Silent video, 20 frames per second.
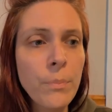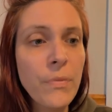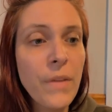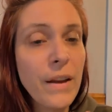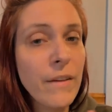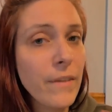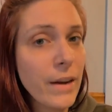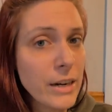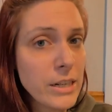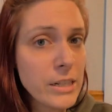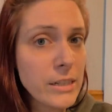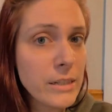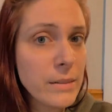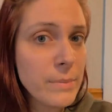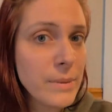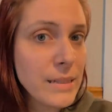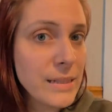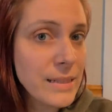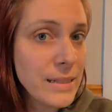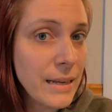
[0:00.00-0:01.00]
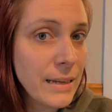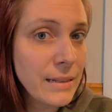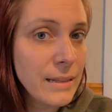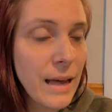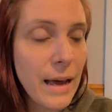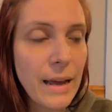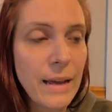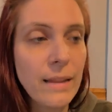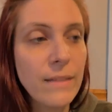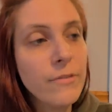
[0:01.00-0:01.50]
They've actually been said
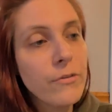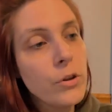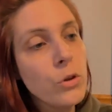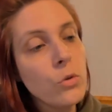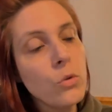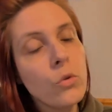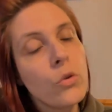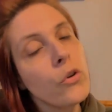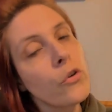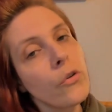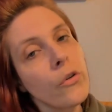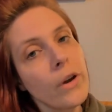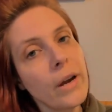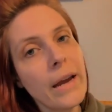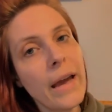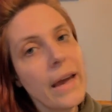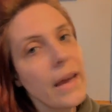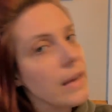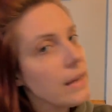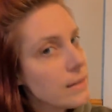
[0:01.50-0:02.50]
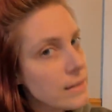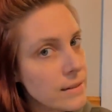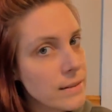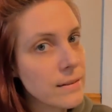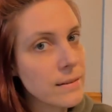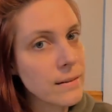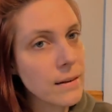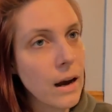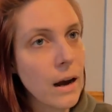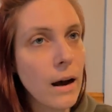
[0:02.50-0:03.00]
that if you create
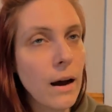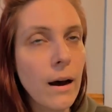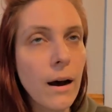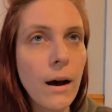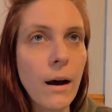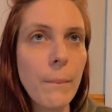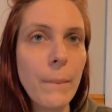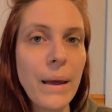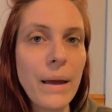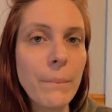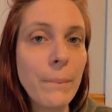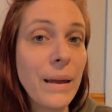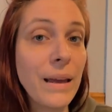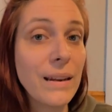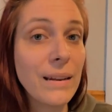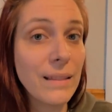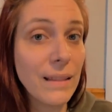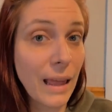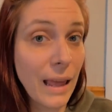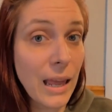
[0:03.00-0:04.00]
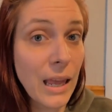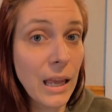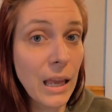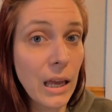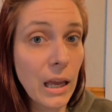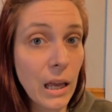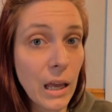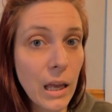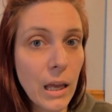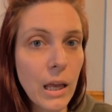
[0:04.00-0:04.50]
a man-made
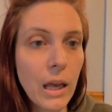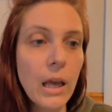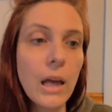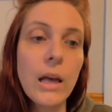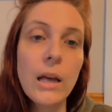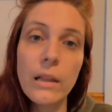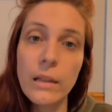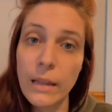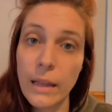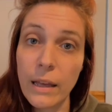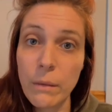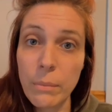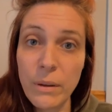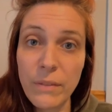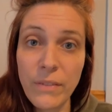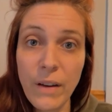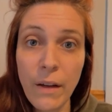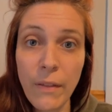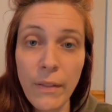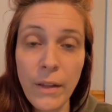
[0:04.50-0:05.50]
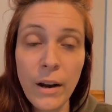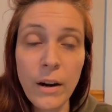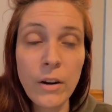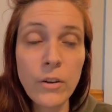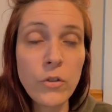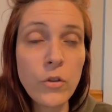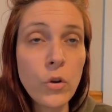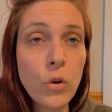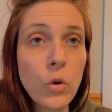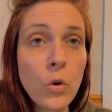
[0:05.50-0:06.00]
lake, they can be found there
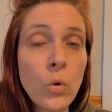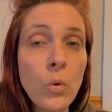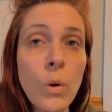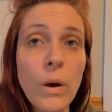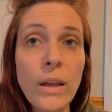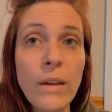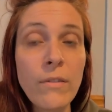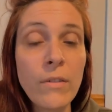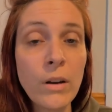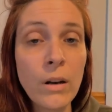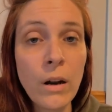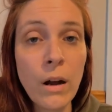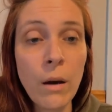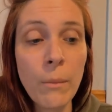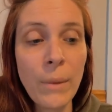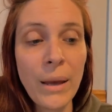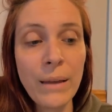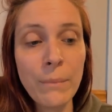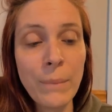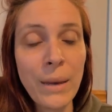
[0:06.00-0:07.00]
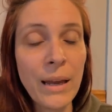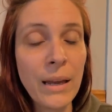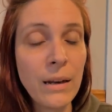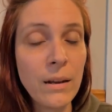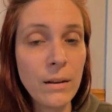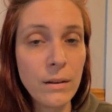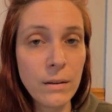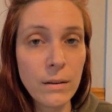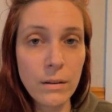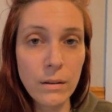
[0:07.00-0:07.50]
too. Even a
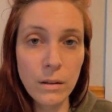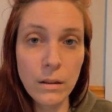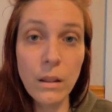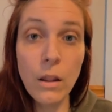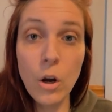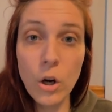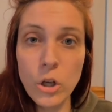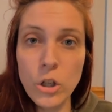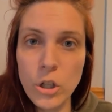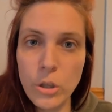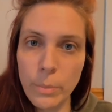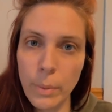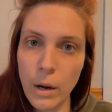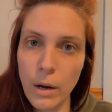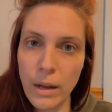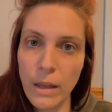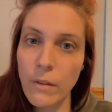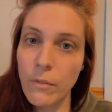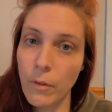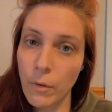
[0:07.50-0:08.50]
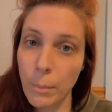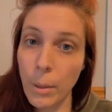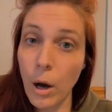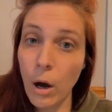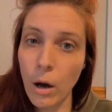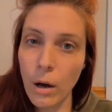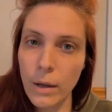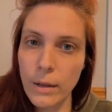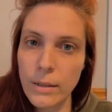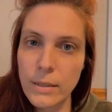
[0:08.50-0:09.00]
man-made larger body of a
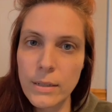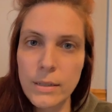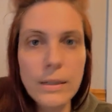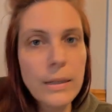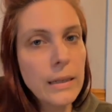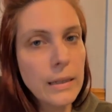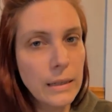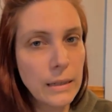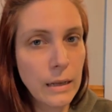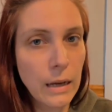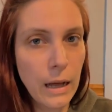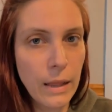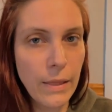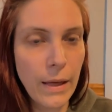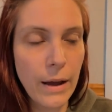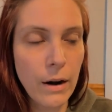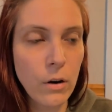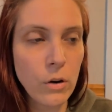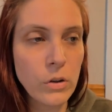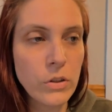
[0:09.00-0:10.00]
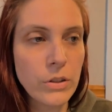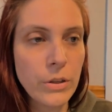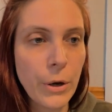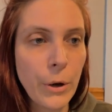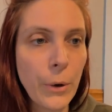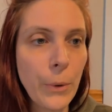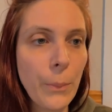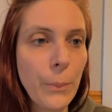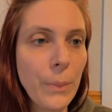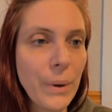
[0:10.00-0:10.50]
pond, that
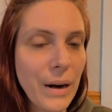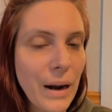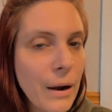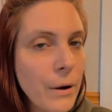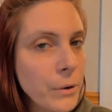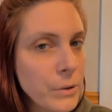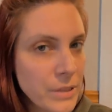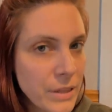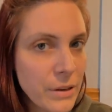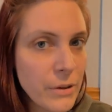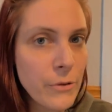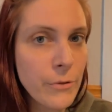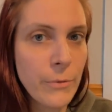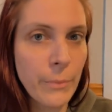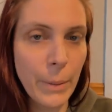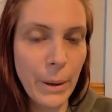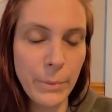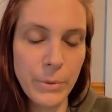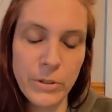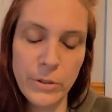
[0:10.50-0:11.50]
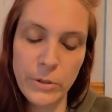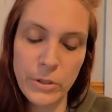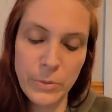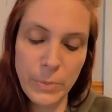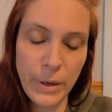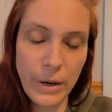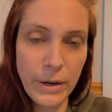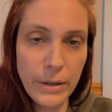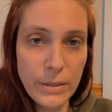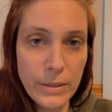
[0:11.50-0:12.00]
also. But I will tell you from my personal
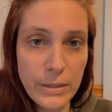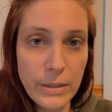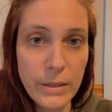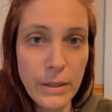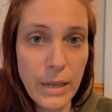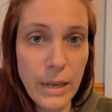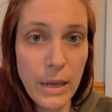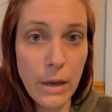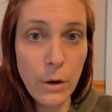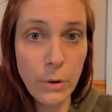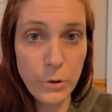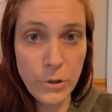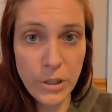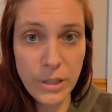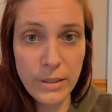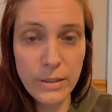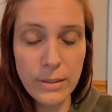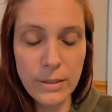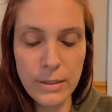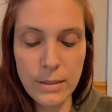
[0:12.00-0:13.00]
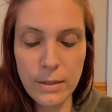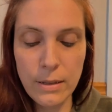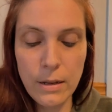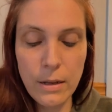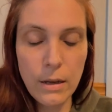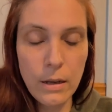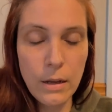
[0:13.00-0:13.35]
experience, the oceans,